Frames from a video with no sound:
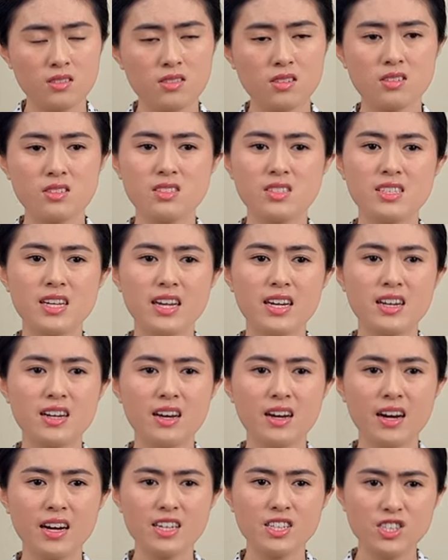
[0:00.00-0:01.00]
Instead,
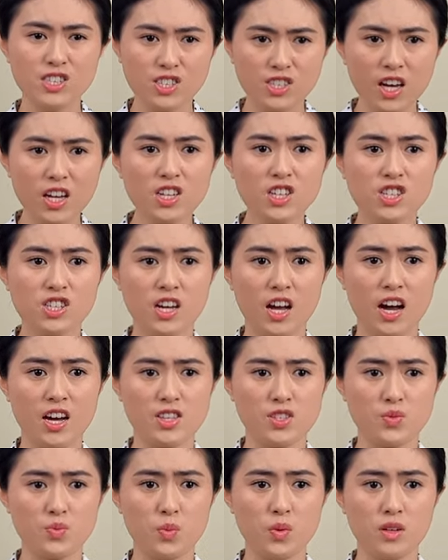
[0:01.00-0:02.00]
I judged
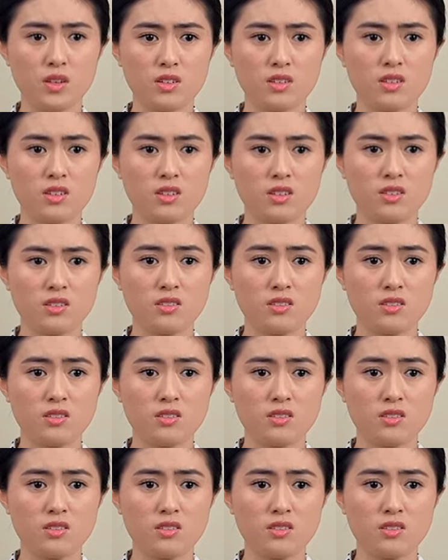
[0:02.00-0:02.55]
God's work